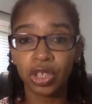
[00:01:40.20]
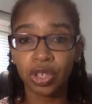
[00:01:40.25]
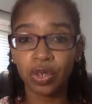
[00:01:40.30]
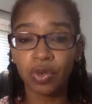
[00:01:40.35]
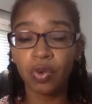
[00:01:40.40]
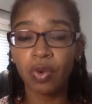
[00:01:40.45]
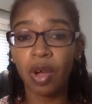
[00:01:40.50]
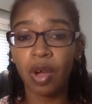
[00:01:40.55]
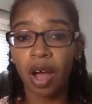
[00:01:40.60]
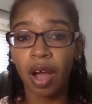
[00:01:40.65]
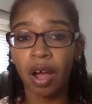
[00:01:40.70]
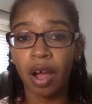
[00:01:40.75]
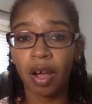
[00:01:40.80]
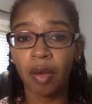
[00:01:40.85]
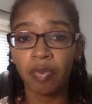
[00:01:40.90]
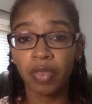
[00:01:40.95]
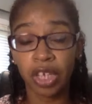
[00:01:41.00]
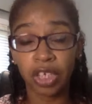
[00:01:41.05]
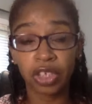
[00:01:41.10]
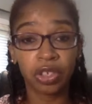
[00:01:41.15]
to,
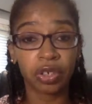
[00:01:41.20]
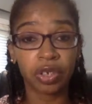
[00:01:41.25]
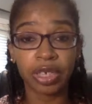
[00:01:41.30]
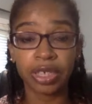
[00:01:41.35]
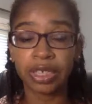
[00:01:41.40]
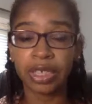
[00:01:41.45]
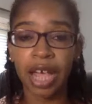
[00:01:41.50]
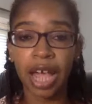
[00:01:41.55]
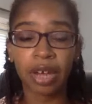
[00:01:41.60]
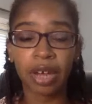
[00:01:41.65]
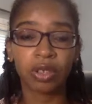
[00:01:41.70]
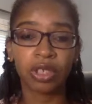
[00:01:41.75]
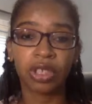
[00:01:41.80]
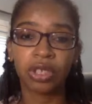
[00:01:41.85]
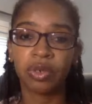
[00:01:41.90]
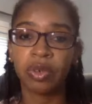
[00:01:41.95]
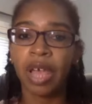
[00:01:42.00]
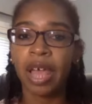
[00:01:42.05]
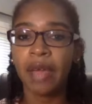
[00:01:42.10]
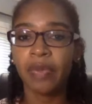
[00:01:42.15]

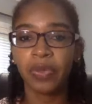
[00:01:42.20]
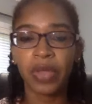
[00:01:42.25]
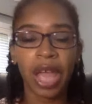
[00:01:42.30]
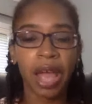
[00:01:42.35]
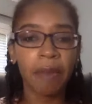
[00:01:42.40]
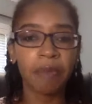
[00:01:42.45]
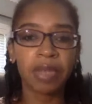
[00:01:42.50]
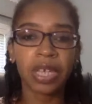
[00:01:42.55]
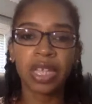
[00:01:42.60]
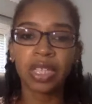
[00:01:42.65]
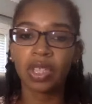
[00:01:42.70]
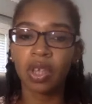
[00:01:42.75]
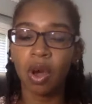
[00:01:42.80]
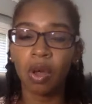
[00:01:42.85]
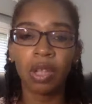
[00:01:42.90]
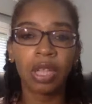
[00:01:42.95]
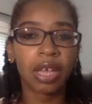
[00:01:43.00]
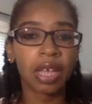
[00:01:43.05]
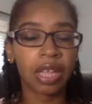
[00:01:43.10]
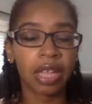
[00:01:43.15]
That means
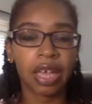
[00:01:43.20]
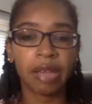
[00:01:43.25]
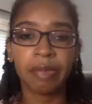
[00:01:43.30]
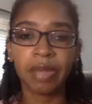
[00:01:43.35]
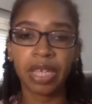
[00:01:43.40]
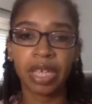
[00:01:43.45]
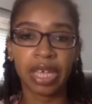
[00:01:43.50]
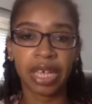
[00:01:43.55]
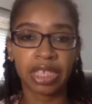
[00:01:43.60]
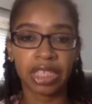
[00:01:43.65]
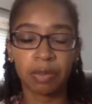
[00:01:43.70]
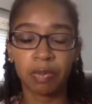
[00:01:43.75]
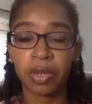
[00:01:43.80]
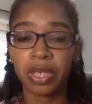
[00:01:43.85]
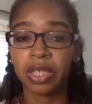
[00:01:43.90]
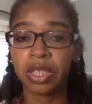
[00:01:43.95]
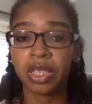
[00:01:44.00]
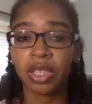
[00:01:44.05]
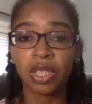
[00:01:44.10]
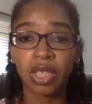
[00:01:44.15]
only claiming
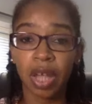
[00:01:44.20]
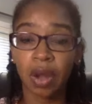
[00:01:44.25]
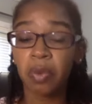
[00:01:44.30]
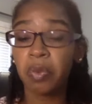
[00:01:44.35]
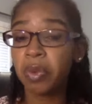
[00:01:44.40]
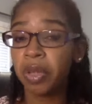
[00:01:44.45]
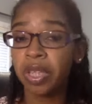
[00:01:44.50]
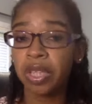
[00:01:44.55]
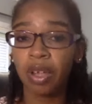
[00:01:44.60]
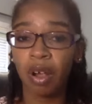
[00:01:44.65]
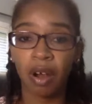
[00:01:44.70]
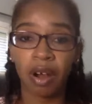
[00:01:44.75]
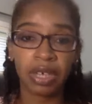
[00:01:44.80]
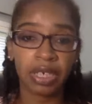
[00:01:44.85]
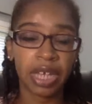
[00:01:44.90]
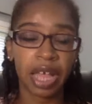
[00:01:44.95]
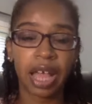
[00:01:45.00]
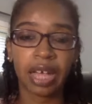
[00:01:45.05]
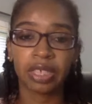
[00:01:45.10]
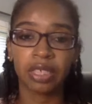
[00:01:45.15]
expenses that really are
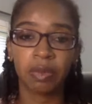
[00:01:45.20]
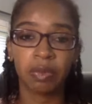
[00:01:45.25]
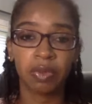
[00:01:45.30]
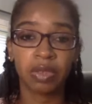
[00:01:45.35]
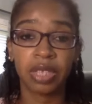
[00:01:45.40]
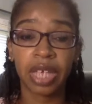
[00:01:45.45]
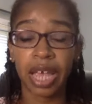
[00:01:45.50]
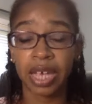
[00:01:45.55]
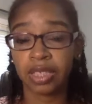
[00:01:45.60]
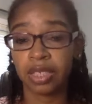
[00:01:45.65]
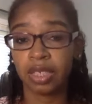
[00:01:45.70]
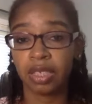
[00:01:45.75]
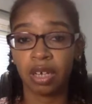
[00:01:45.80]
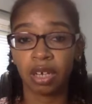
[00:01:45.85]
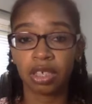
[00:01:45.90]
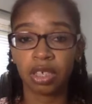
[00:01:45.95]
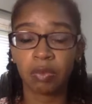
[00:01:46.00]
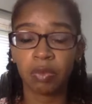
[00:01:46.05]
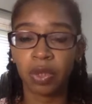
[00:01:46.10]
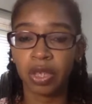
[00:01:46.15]
tax
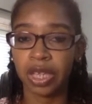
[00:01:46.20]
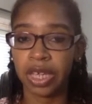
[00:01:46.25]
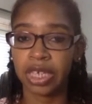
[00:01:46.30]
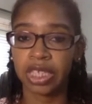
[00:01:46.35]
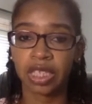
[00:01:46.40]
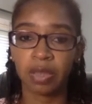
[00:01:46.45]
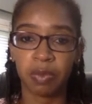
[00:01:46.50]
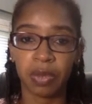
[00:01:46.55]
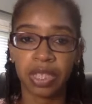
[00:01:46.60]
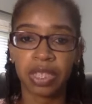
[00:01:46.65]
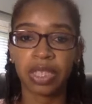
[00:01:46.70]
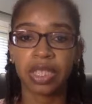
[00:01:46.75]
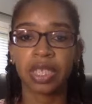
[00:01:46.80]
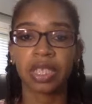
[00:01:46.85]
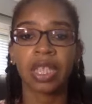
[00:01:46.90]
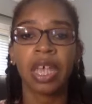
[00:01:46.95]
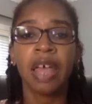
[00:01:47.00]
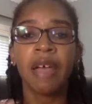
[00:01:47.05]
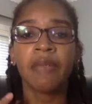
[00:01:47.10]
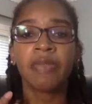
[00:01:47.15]
deductible
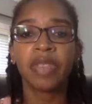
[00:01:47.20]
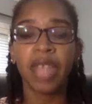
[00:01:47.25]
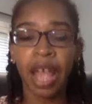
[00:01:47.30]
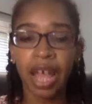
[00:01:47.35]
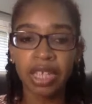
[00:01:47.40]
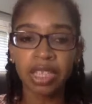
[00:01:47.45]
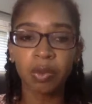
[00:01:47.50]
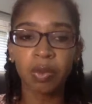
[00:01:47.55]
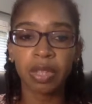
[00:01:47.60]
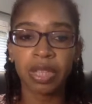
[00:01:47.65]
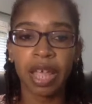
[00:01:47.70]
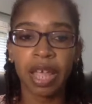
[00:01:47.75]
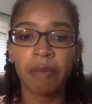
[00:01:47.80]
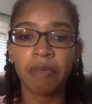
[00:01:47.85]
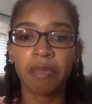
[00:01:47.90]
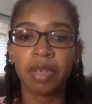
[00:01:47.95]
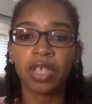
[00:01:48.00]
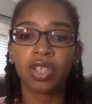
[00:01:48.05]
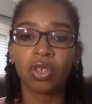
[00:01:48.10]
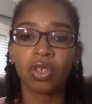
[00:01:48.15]
expenses. That's what
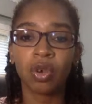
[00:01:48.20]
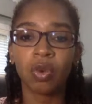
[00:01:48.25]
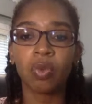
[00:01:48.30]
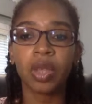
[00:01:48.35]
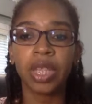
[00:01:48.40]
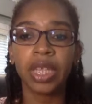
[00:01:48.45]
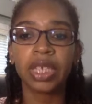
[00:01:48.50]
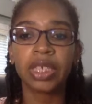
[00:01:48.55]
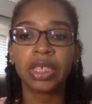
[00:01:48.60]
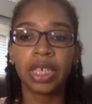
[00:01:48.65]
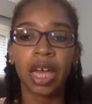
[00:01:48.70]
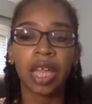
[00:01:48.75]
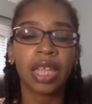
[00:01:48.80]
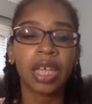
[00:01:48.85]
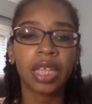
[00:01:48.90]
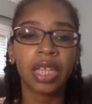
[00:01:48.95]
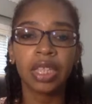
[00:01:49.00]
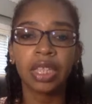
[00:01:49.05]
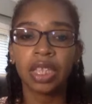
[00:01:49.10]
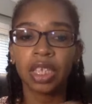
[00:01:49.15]
that means. You're really
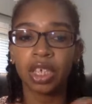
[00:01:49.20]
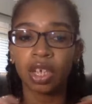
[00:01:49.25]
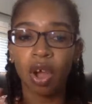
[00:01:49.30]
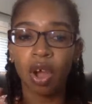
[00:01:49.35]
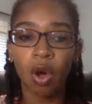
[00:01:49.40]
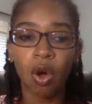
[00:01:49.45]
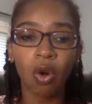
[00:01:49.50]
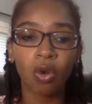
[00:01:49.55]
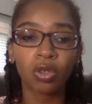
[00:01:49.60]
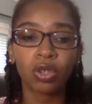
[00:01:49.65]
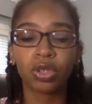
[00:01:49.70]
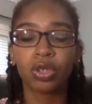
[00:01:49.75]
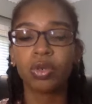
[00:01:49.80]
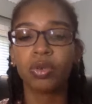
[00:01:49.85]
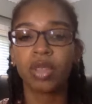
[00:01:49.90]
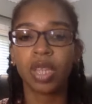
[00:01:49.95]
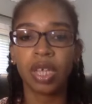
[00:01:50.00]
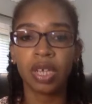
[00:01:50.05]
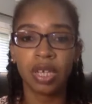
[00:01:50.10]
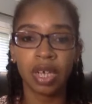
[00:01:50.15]
telling the whole
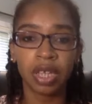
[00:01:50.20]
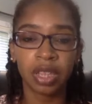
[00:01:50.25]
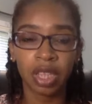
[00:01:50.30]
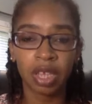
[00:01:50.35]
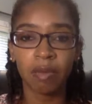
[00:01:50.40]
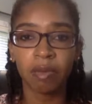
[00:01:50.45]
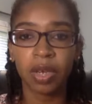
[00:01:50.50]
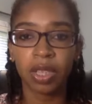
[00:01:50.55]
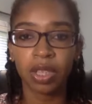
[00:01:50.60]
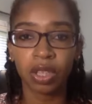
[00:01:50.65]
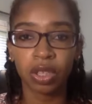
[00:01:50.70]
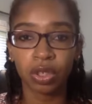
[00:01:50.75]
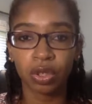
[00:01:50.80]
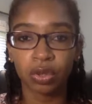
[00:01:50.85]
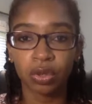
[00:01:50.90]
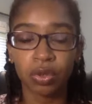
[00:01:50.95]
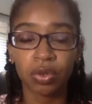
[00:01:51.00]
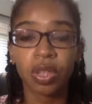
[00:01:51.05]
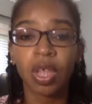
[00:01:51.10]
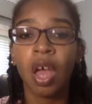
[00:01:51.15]
truth and nothing but the
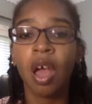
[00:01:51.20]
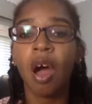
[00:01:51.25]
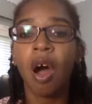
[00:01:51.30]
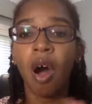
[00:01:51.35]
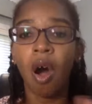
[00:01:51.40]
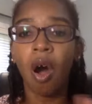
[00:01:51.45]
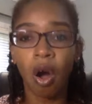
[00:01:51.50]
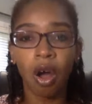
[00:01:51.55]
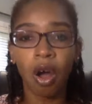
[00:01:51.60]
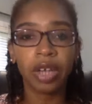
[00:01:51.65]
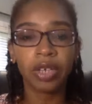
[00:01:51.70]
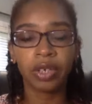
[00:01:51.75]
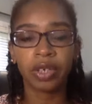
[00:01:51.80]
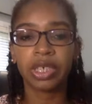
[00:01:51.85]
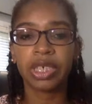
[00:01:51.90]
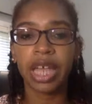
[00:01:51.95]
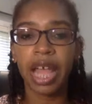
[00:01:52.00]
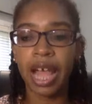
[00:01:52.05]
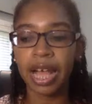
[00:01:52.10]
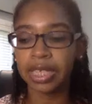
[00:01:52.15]
truth on
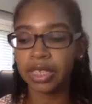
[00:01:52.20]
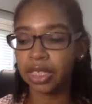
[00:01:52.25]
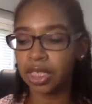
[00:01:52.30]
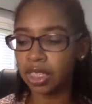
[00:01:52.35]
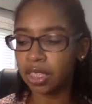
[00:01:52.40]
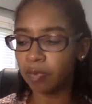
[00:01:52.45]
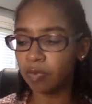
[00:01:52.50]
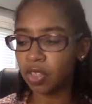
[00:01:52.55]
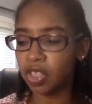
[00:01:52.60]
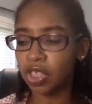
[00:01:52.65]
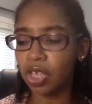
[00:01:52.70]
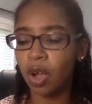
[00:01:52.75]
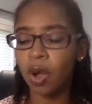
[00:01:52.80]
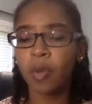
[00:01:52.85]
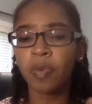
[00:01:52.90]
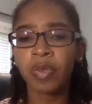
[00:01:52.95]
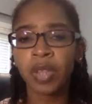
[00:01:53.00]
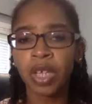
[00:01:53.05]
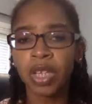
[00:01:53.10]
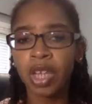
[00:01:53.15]
your taxes.
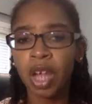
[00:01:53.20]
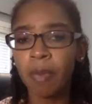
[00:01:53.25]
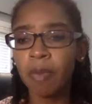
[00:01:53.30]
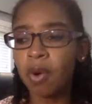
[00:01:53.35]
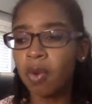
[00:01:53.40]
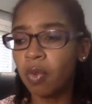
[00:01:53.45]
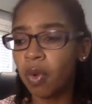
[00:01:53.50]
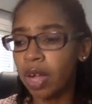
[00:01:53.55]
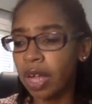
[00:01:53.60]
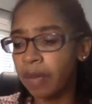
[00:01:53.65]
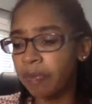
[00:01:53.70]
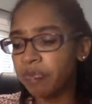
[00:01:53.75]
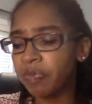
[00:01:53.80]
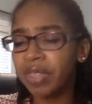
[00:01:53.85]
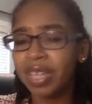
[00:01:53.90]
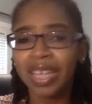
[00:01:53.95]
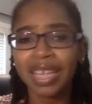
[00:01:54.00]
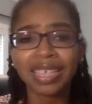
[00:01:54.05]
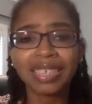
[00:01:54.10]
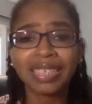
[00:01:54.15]
So number one
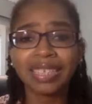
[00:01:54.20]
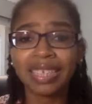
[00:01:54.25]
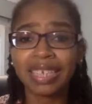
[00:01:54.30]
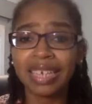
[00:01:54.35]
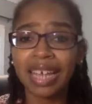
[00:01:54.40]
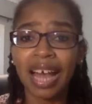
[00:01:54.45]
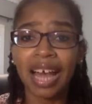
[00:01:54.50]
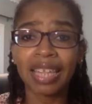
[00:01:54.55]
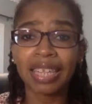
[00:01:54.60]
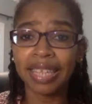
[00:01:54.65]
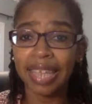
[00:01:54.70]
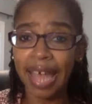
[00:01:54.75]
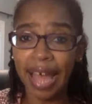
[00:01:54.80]
is to not